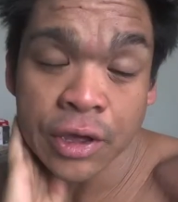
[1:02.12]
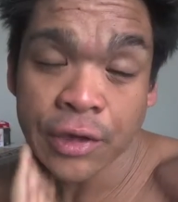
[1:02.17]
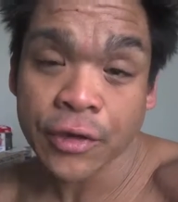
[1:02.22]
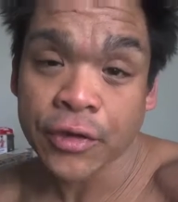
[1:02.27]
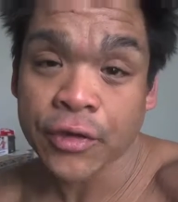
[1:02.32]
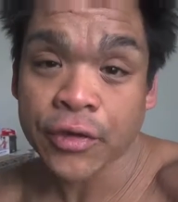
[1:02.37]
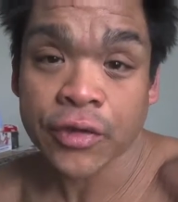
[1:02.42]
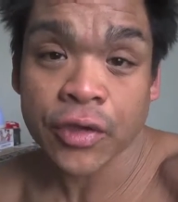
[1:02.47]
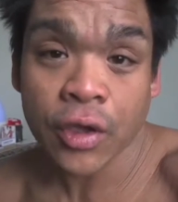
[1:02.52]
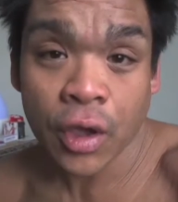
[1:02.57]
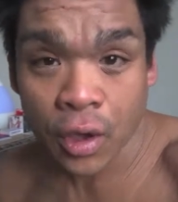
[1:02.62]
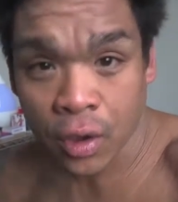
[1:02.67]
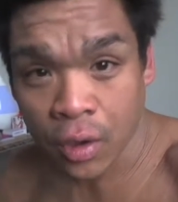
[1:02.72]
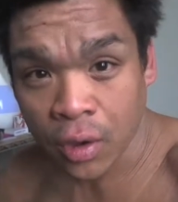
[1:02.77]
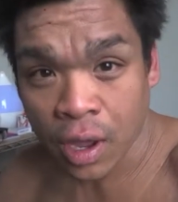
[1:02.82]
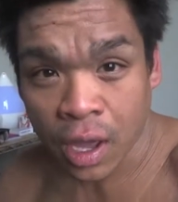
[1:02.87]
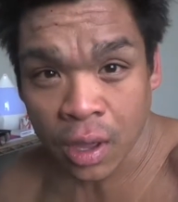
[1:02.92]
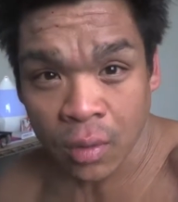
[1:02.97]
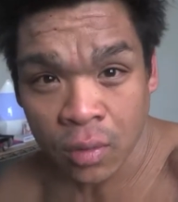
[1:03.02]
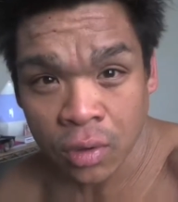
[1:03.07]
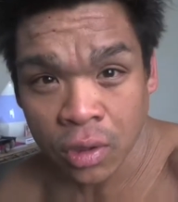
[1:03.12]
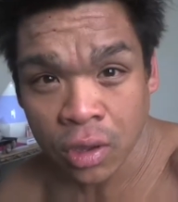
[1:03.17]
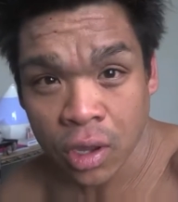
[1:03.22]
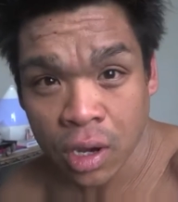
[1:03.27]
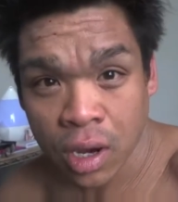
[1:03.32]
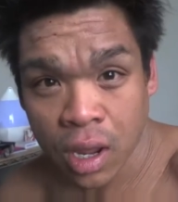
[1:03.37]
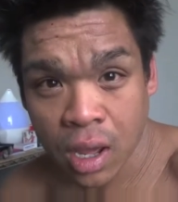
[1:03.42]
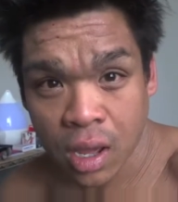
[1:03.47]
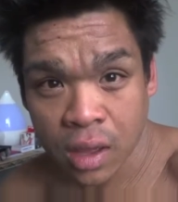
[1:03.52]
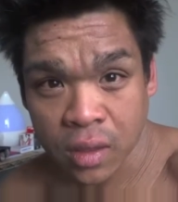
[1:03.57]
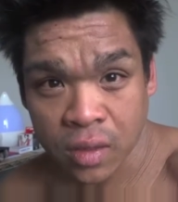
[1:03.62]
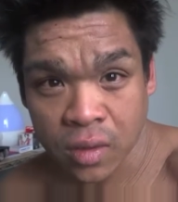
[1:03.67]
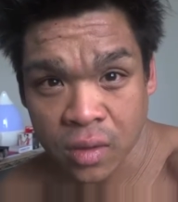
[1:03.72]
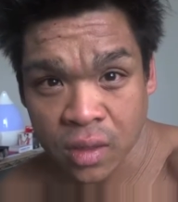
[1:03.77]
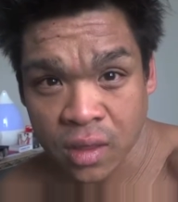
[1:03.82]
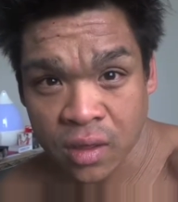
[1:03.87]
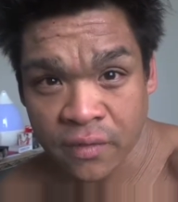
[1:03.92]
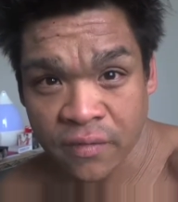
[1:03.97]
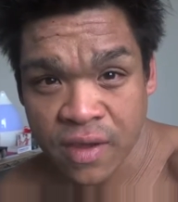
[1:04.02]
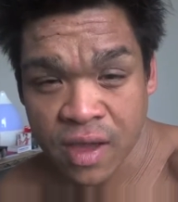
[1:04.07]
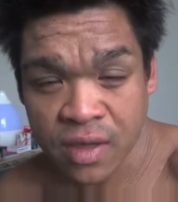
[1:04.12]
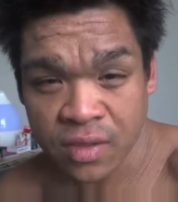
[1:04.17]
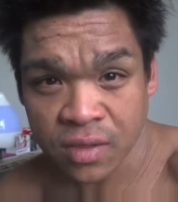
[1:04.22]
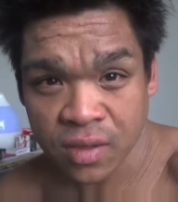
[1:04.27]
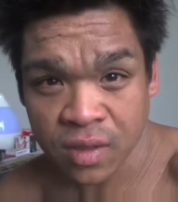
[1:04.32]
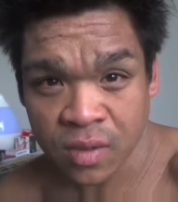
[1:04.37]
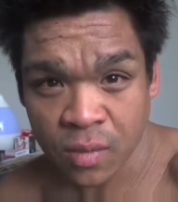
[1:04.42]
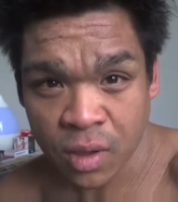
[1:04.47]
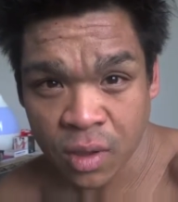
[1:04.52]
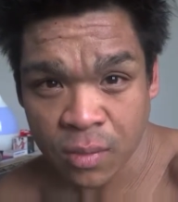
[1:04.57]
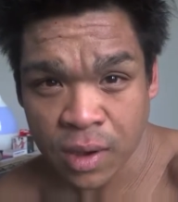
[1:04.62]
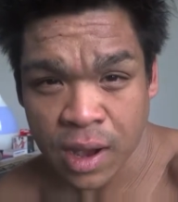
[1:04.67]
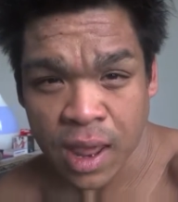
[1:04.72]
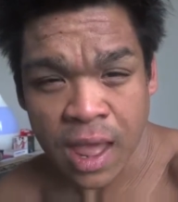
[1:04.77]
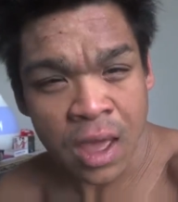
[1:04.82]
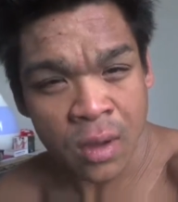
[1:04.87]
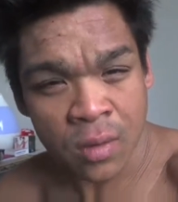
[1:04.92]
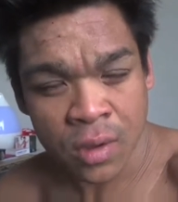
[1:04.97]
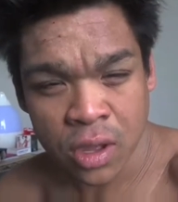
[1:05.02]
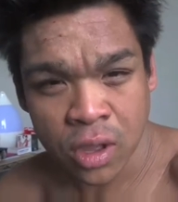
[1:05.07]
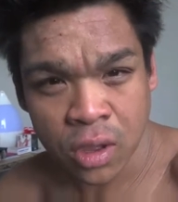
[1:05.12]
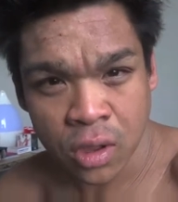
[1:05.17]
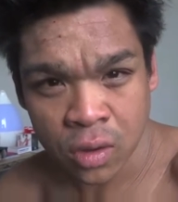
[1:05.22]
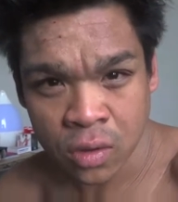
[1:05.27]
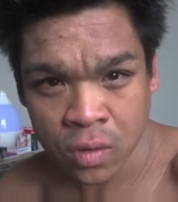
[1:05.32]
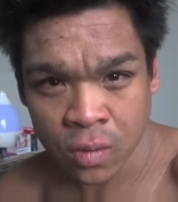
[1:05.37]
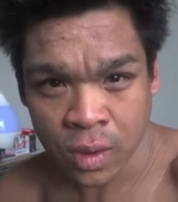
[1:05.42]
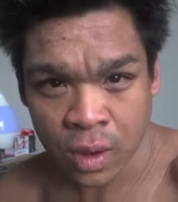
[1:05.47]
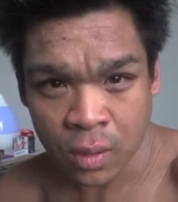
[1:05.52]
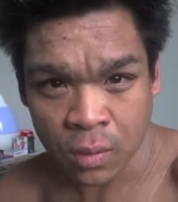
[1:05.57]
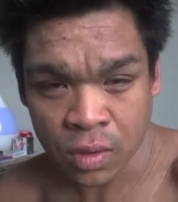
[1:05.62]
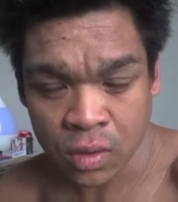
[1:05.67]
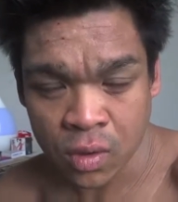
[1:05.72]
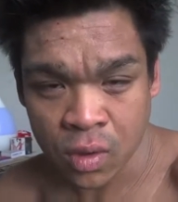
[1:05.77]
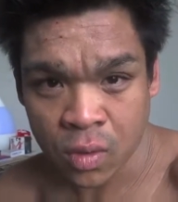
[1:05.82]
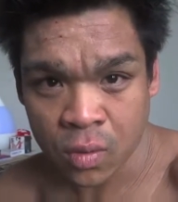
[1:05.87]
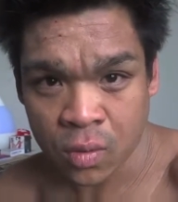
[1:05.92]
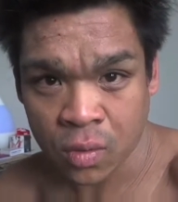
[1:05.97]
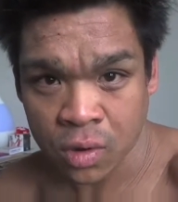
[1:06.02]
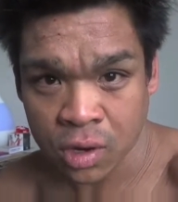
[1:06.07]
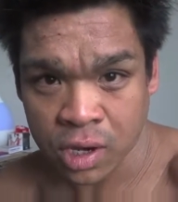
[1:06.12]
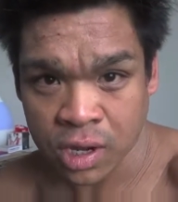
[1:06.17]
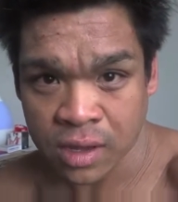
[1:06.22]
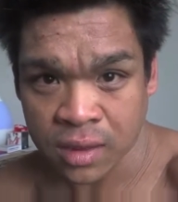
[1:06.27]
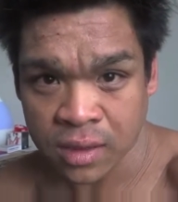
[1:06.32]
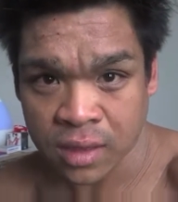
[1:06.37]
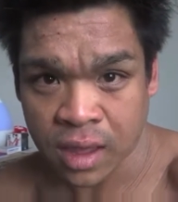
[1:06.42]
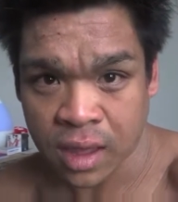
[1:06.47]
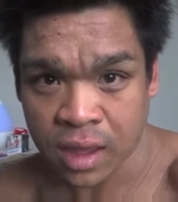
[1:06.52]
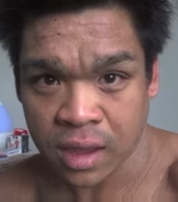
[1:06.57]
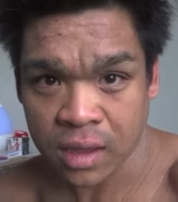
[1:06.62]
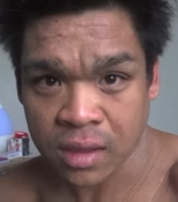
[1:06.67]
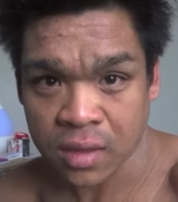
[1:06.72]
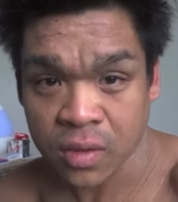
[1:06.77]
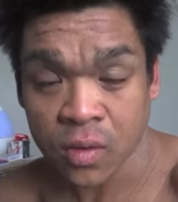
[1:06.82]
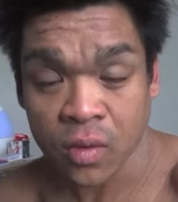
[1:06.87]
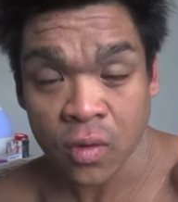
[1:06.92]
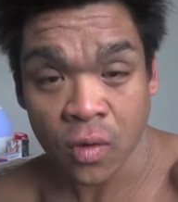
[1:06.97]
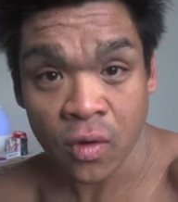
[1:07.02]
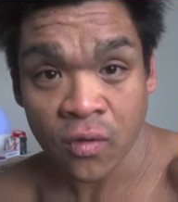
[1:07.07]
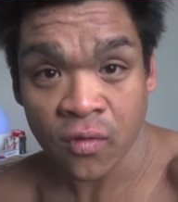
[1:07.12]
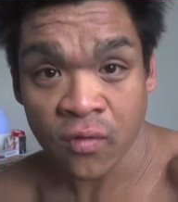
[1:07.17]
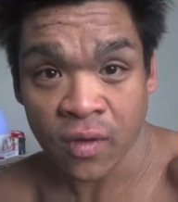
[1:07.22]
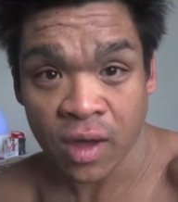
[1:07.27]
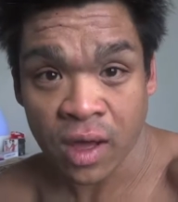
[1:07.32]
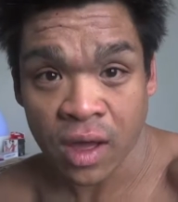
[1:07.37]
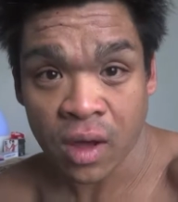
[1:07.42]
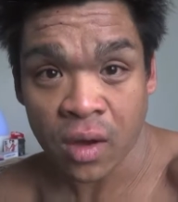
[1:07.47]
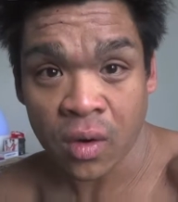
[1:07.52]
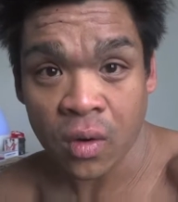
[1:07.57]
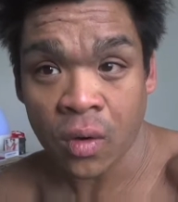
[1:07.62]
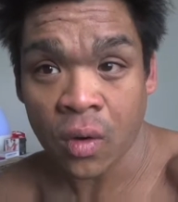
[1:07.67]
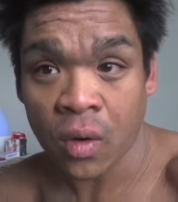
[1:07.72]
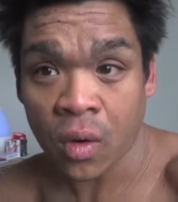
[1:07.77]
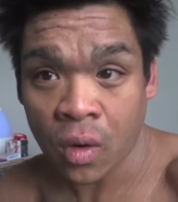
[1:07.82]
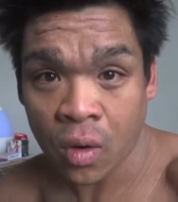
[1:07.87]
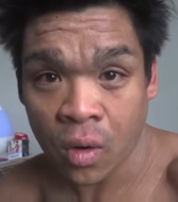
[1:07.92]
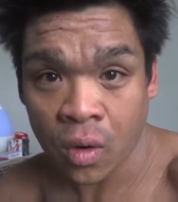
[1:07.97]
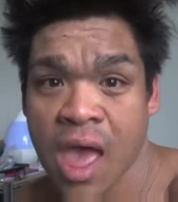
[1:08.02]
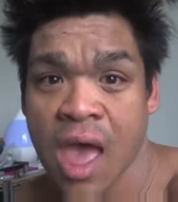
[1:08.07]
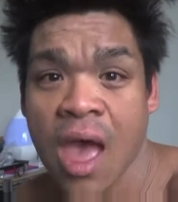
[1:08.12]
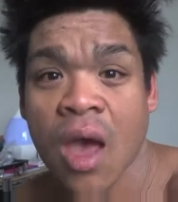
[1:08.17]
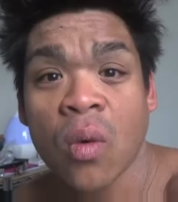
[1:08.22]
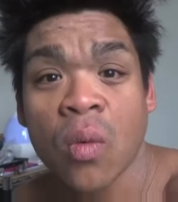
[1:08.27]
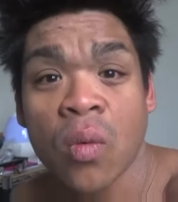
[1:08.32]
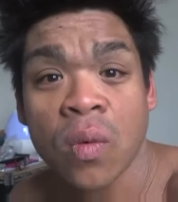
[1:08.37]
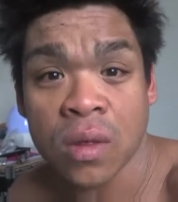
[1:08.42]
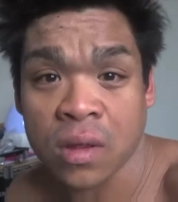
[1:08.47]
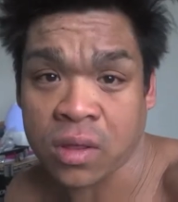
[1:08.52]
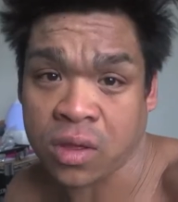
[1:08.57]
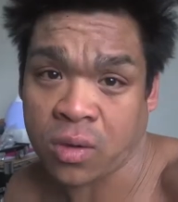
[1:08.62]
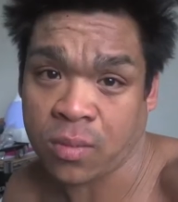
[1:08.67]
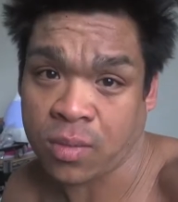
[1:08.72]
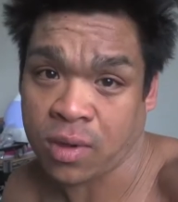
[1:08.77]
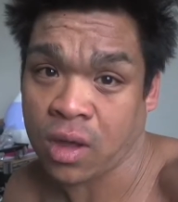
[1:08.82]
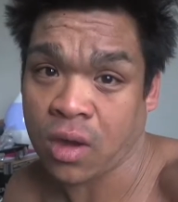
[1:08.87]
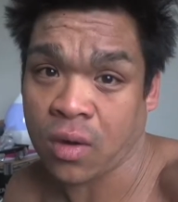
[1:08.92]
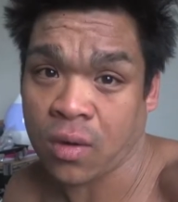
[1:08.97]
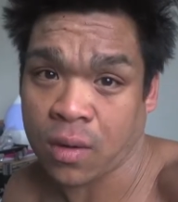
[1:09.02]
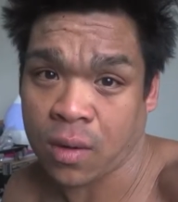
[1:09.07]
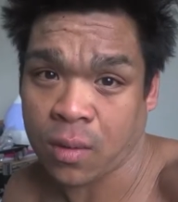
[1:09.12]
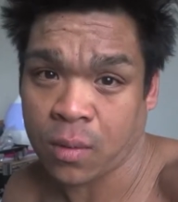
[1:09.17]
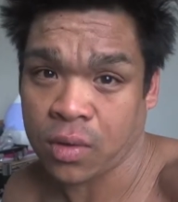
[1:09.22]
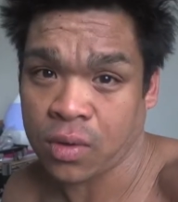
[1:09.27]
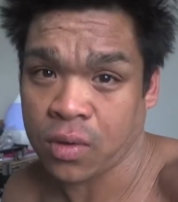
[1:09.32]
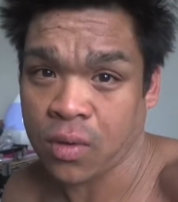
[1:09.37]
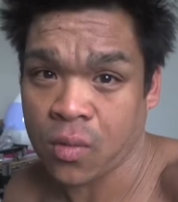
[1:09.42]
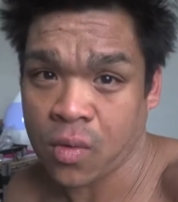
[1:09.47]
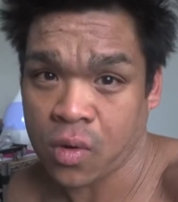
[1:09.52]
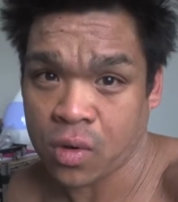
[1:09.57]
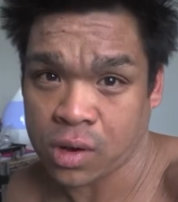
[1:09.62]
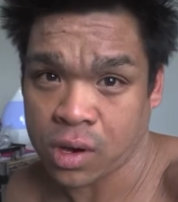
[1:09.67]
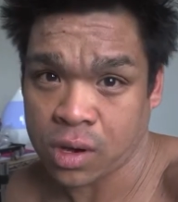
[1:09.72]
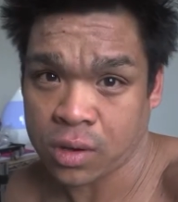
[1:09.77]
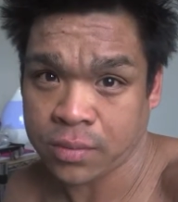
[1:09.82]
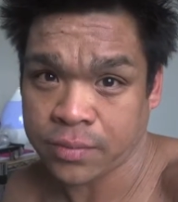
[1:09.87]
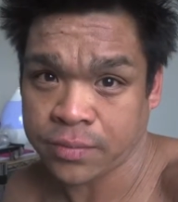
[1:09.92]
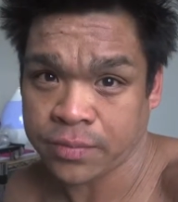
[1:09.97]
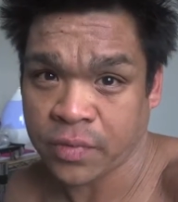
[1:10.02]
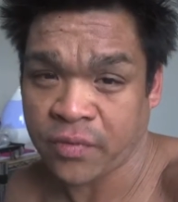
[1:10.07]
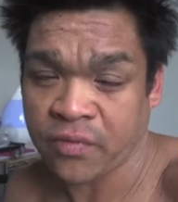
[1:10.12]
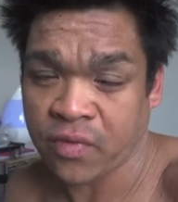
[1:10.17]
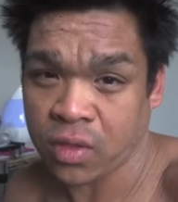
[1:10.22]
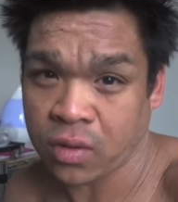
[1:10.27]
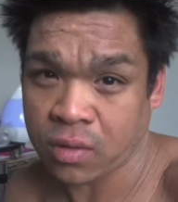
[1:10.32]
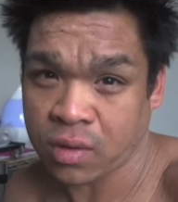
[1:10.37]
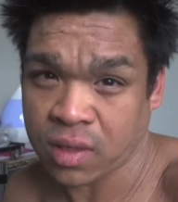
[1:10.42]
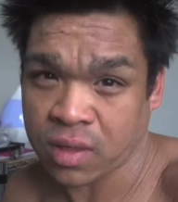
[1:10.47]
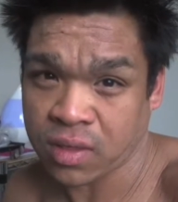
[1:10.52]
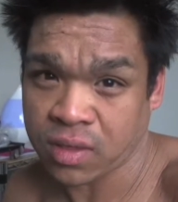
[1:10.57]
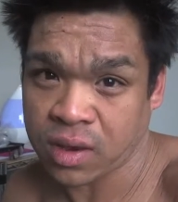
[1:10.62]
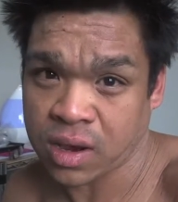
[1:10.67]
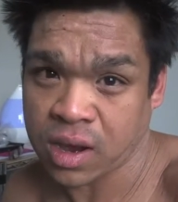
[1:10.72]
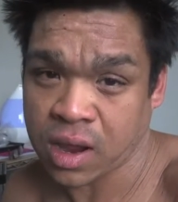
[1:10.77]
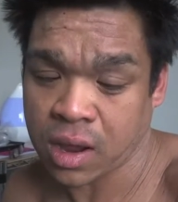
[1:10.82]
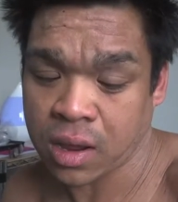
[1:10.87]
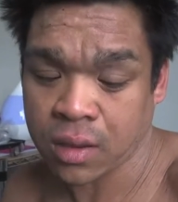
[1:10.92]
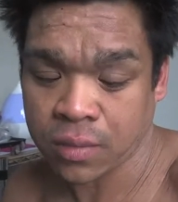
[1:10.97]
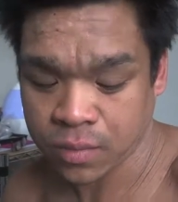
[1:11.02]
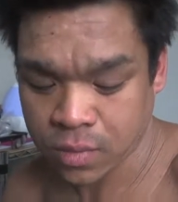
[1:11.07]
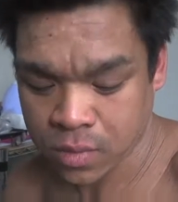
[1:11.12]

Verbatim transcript: So I want you to ask yourself at this moment, how are you doing with your water intake so far, or how will you be going with your water for the rest of the day?